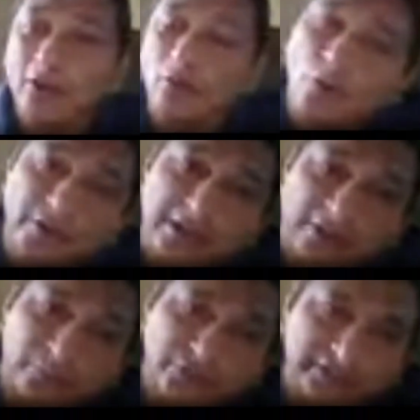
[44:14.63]
their own
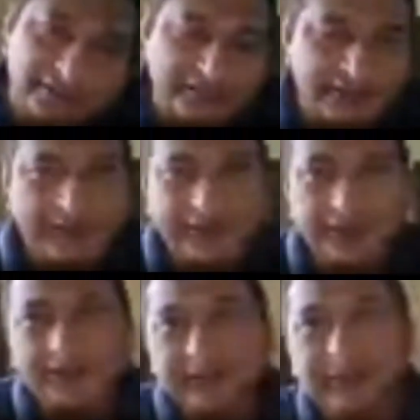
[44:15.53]
houses.
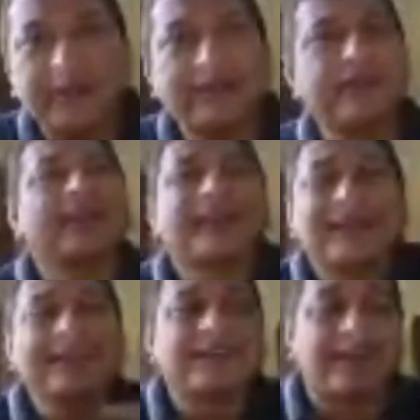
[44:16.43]
They've been
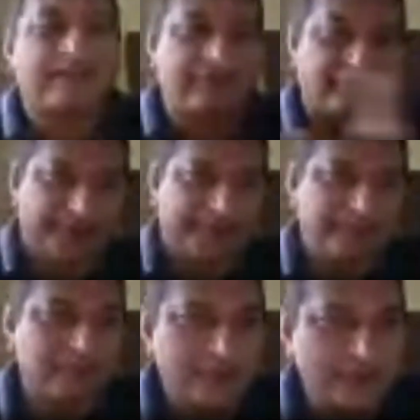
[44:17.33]
little carefree.
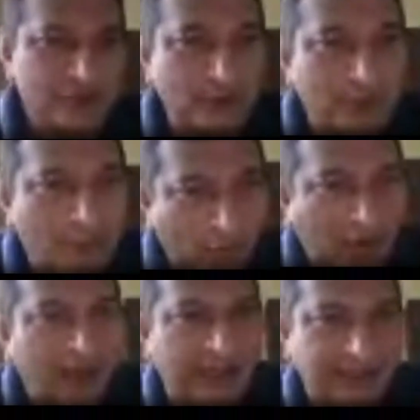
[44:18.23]
So the moral